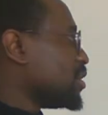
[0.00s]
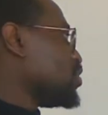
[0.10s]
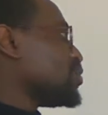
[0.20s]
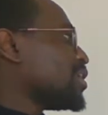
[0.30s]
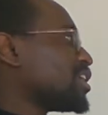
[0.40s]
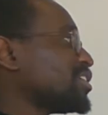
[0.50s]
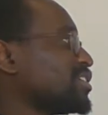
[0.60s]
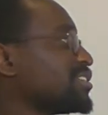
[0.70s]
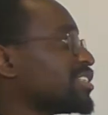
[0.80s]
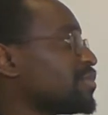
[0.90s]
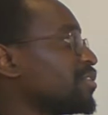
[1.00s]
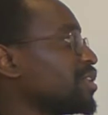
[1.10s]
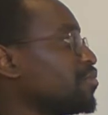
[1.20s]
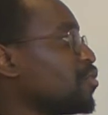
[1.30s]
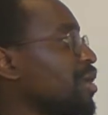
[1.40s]
You can actually see some of the
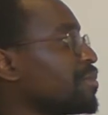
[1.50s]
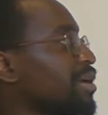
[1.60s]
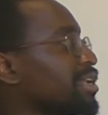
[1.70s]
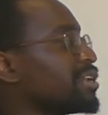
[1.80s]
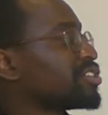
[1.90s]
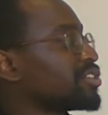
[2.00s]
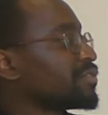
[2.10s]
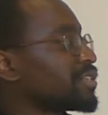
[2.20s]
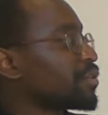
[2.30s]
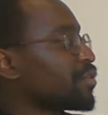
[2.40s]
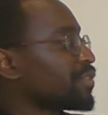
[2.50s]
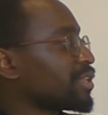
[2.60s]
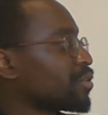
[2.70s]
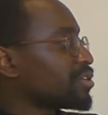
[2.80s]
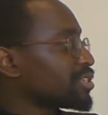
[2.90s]
mobile money initiatives all over the
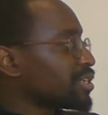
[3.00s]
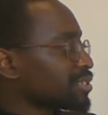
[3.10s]
continent.